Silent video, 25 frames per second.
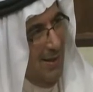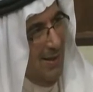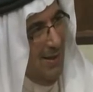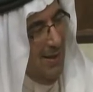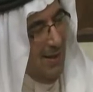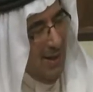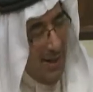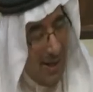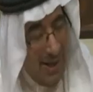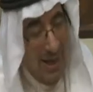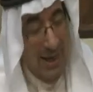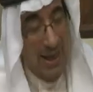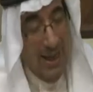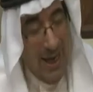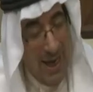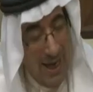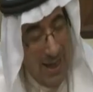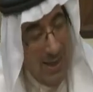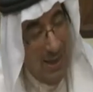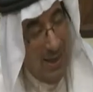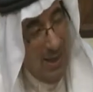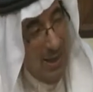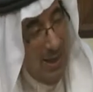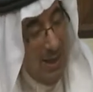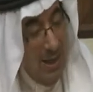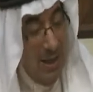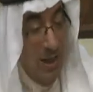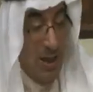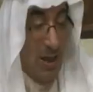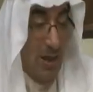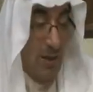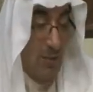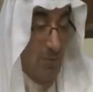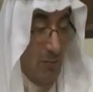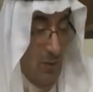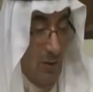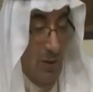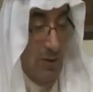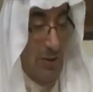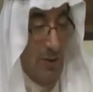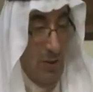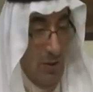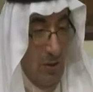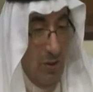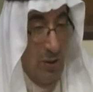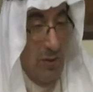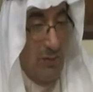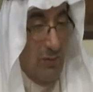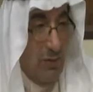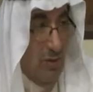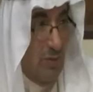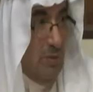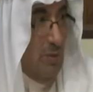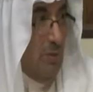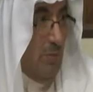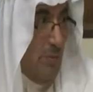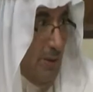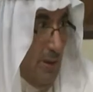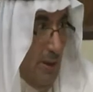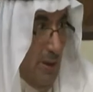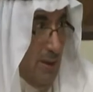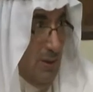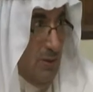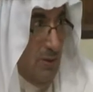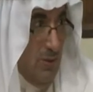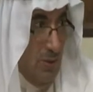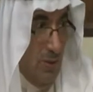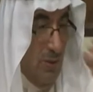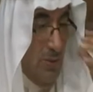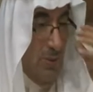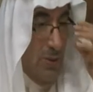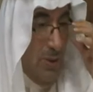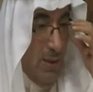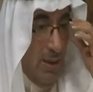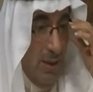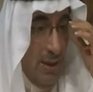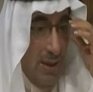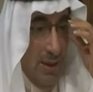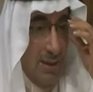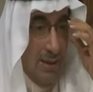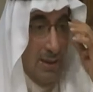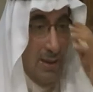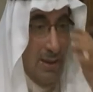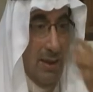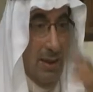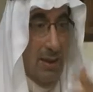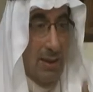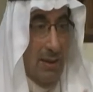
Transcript: I can, well, the theory of Superman, as you know, is the